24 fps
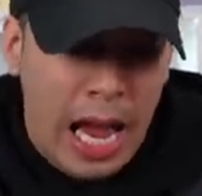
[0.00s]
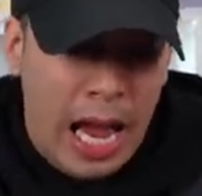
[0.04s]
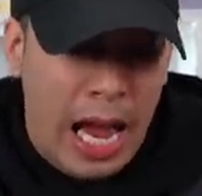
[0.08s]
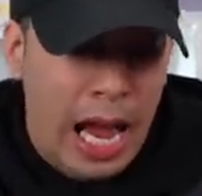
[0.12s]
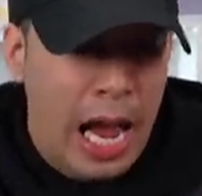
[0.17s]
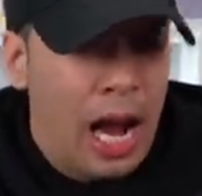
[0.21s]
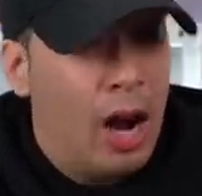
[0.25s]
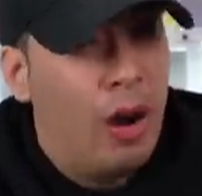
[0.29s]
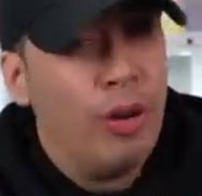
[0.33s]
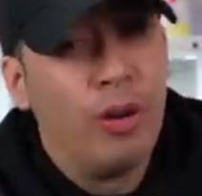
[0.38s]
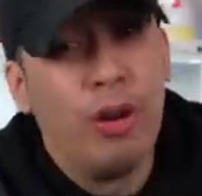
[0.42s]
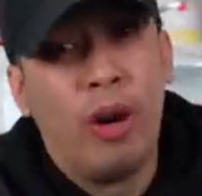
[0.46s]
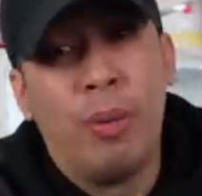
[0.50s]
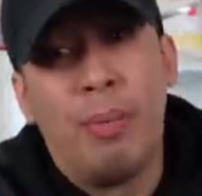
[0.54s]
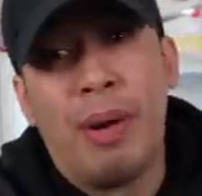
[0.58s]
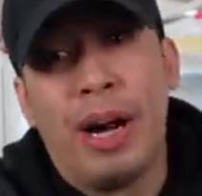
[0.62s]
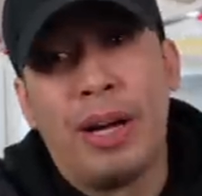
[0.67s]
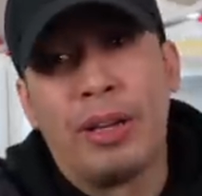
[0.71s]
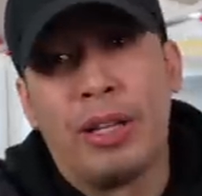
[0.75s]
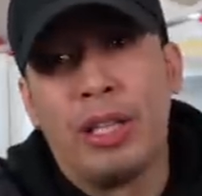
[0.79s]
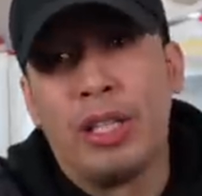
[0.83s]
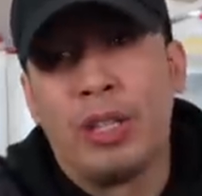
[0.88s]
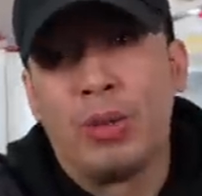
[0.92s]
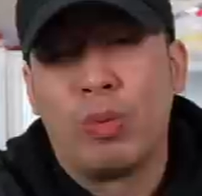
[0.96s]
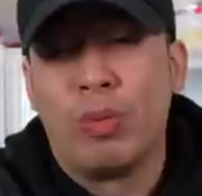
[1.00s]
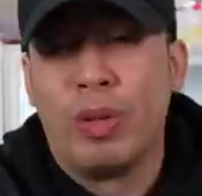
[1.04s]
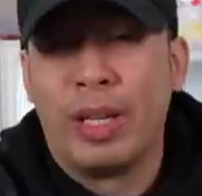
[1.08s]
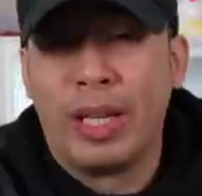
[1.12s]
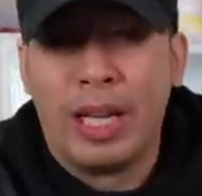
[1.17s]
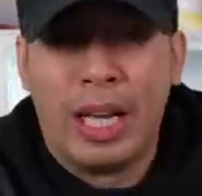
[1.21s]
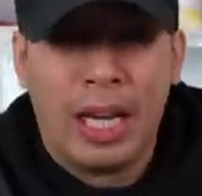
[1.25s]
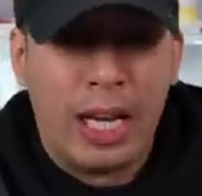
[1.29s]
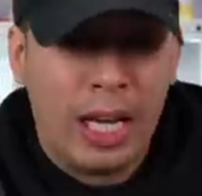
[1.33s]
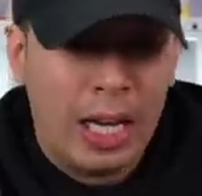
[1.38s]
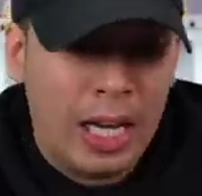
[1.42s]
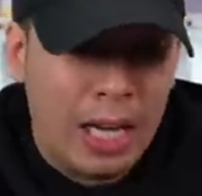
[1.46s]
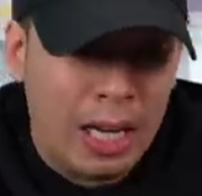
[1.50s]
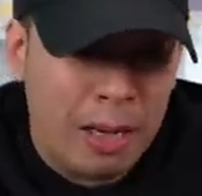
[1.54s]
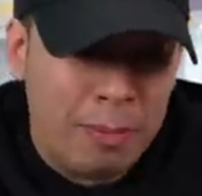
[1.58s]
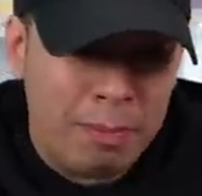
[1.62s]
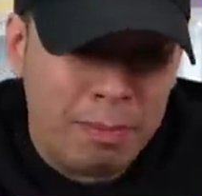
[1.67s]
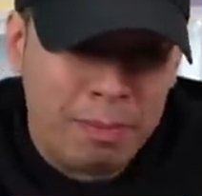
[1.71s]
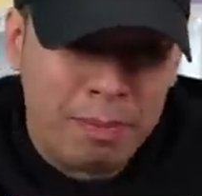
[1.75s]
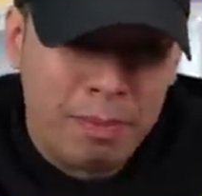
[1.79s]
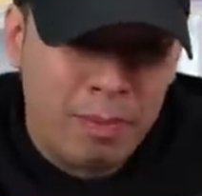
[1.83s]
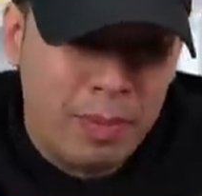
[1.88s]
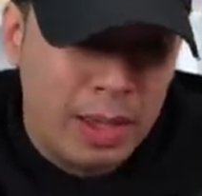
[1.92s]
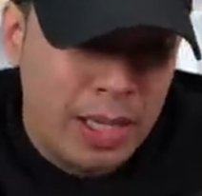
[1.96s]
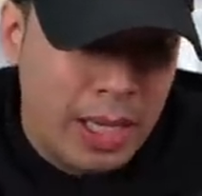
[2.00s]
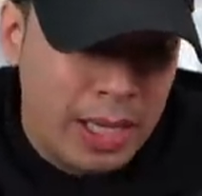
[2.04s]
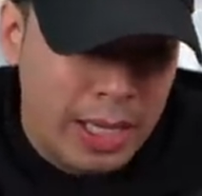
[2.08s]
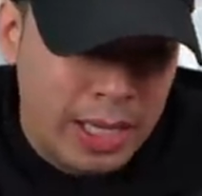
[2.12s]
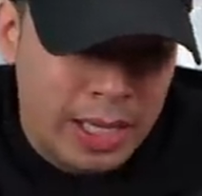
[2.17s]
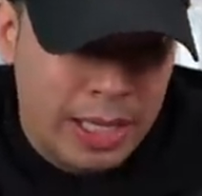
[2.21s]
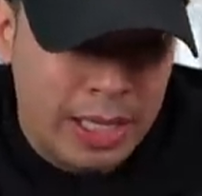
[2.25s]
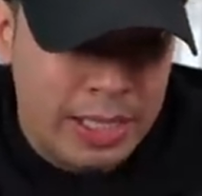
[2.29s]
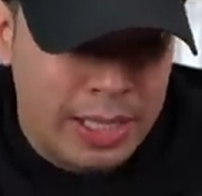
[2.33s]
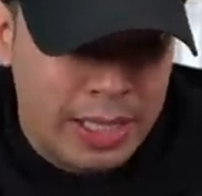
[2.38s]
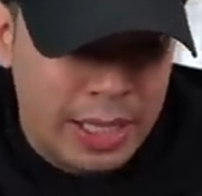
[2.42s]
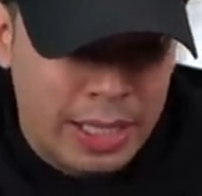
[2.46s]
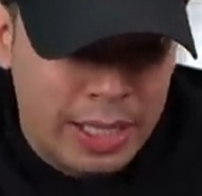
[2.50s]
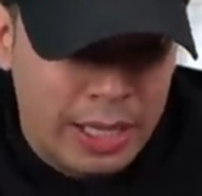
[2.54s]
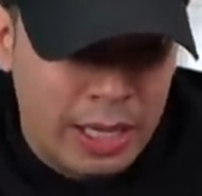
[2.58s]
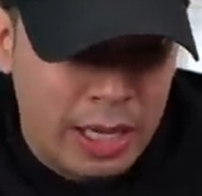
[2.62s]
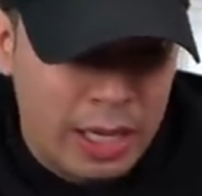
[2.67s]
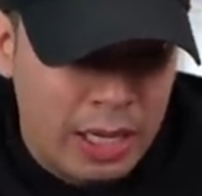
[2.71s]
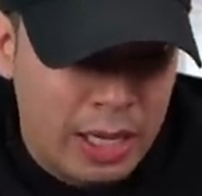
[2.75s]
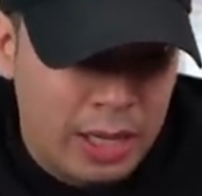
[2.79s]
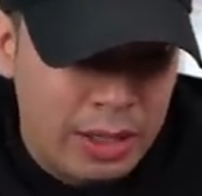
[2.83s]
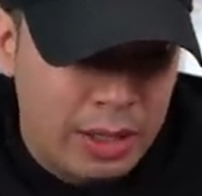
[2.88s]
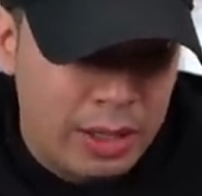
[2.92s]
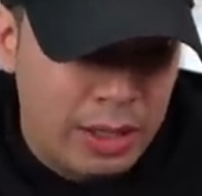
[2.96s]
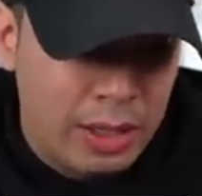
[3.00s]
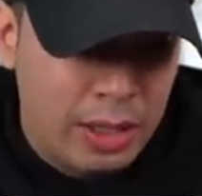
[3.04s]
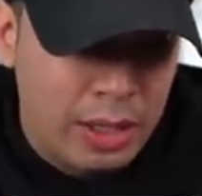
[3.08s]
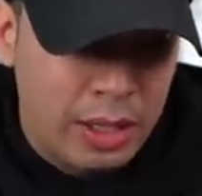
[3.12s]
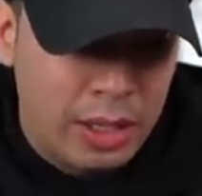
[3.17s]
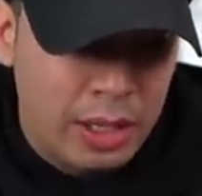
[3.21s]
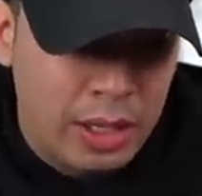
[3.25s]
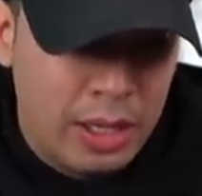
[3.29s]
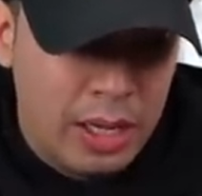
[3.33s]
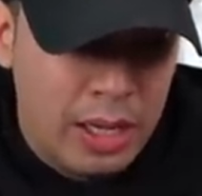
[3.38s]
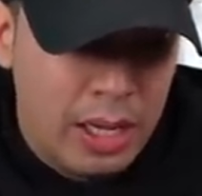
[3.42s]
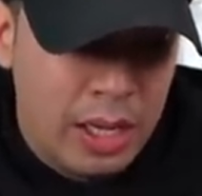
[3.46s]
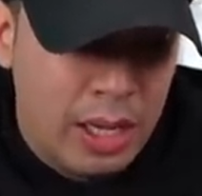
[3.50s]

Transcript: I don't know about this one. Um, it said uh, the